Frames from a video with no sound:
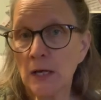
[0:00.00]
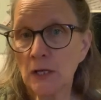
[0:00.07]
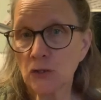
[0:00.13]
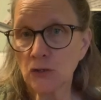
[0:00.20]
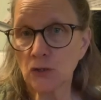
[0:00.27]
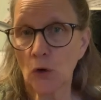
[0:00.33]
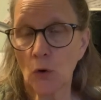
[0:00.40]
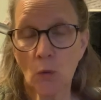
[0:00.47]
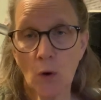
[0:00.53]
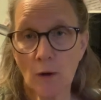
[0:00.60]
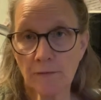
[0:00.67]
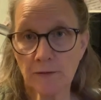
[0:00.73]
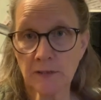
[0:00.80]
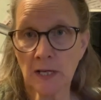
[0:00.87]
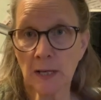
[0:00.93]
So
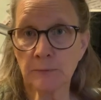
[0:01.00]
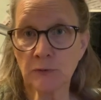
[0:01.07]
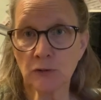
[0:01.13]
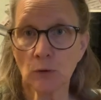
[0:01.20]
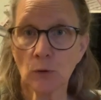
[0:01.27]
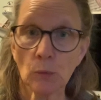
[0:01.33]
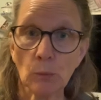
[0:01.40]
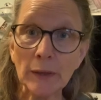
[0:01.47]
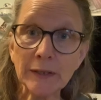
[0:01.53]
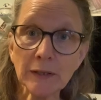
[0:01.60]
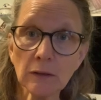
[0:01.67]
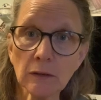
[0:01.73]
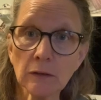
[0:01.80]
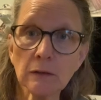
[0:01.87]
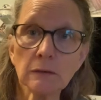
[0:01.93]
oftentimes they're
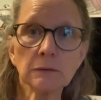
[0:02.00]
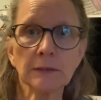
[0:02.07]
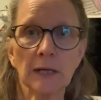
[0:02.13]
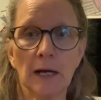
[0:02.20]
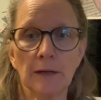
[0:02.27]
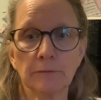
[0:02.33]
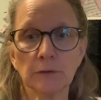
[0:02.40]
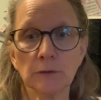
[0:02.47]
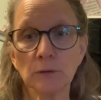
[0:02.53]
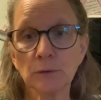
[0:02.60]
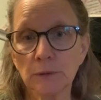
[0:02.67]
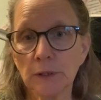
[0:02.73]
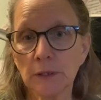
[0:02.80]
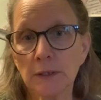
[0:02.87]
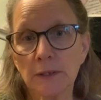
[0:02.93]
irregular,
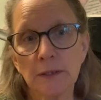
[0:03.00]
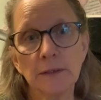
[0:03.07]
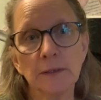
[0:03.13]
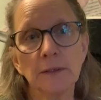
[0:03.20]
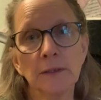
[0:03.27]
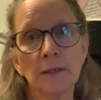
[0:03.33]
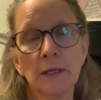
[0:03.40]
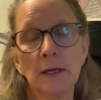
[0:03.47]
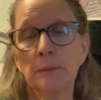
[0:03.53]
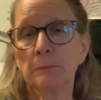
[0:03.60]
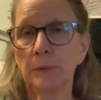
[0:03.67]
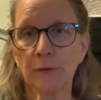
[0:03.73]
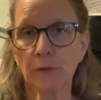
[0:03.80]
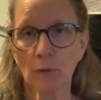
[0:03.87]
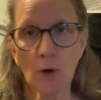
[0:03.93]
convoluted,
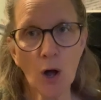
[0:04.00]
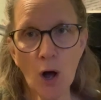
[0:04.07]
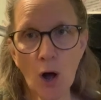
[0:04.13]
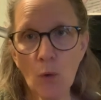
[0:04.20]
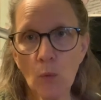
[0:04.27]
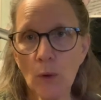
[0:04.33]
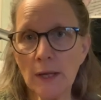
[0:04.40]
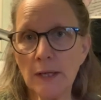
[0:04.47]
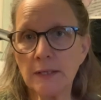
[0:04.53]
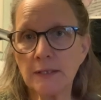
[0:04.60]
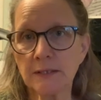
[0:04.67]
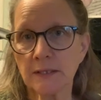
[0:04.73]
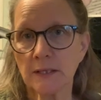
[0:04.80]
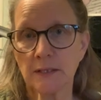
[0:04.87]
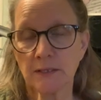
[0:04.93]
but they're
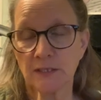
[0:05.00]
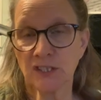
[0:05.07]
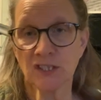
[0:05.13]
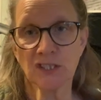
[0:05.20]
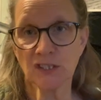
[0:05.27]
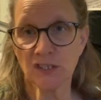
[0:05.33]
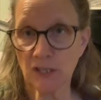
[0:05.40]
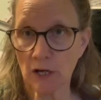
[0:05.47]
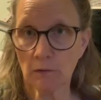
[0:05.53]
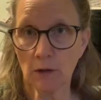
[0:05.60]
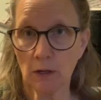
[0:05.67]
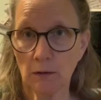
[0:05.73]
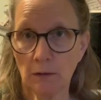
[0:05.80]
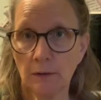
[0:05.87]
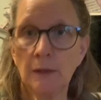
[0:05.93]
always
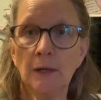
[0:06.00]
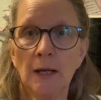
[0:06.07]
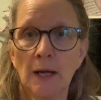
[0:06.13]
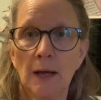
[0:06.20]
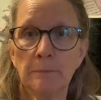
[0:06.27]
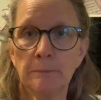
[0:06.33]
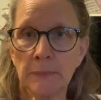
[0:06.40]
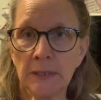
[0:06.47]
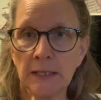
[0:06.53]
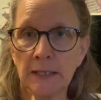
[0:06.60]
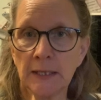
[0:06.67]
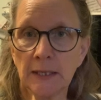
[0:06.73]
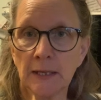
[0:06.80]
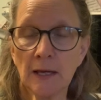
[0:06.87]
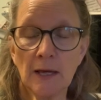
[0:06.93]
sterile,
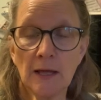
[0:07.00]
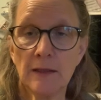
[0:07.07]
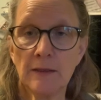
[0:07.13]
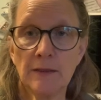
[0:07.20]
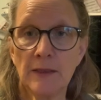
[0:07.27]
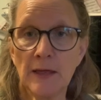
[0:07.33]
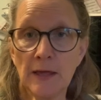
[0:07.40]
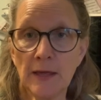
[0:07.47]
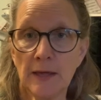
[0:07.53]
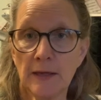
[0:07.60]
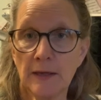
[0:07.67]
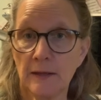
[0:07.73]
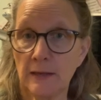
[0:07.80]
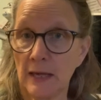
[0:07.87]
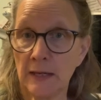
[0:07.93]
meaning
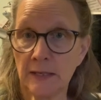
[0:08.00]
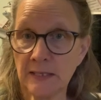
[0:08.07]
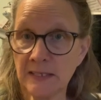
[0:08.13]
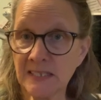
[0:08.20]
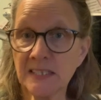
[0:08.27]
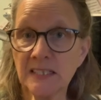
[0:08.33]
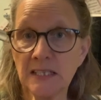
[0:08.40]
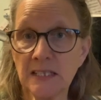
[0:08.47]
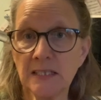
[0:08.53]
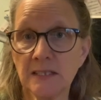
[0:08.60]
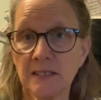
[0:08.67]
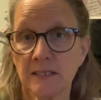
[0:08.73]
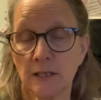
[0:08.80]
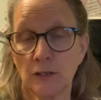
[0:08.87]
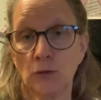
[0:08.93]
any
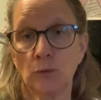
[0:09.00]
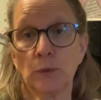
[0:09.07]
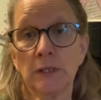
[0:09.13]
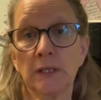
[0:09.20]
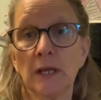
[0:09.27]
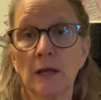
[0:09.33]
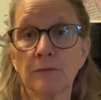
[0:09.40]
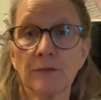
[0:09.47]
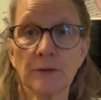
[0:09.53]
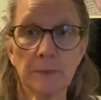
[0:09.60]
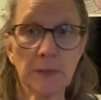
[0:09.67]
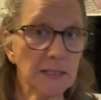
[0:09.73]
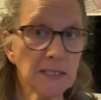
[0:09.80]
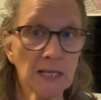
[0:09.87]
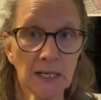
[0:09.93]
seeds that you would get from
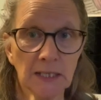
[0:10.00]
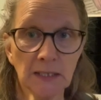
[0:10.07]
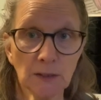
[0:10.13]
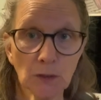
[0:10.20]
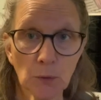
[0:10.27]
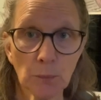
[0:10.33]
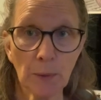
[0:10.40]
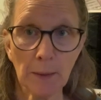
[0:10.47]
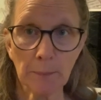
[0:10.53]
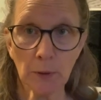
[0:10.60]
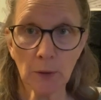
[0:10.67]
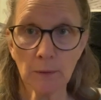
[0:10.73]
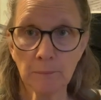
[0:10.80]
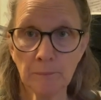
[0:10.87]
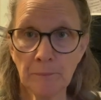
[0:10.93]
that tiny little
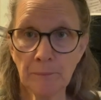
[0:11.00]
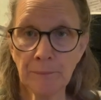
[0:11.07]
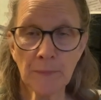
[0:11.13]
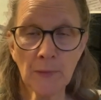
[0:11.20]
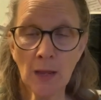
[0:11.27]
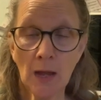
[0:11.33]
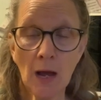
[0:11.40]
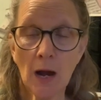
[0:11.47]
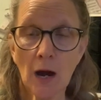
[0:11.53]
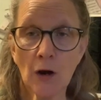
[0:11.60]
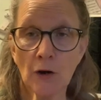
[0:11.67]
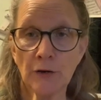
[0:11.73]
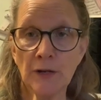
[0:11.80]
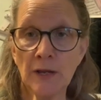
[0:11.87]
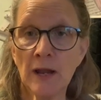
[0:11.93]
pepper are
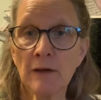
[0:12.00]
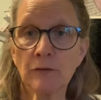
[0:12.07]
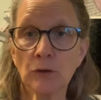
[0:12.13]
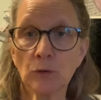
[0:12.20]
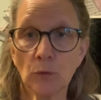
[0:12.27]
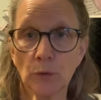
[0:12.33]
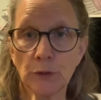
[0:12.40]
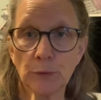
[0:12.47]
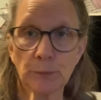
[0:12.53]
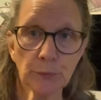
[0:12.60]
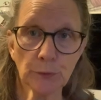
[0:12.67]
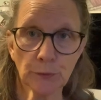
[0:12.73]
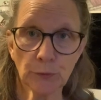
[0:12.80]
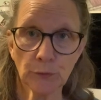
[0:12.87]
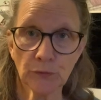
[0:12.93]
never going to
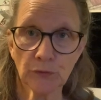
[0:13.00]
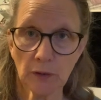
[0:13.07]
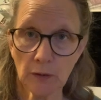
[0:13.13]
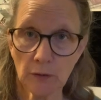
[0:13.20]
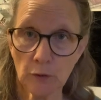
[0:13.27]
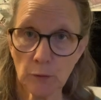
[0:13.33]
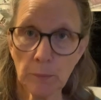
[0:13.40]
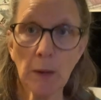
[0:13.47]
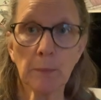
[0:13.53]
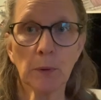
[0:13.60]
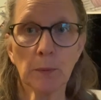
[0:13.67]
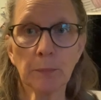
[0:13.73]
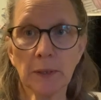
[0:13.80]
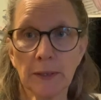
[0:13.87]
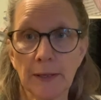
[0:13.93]
produce another pepper
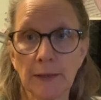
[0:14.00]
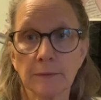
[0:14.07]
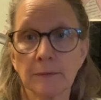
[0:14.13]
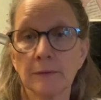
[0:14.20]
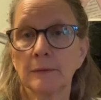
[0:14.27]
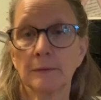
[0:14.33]
plant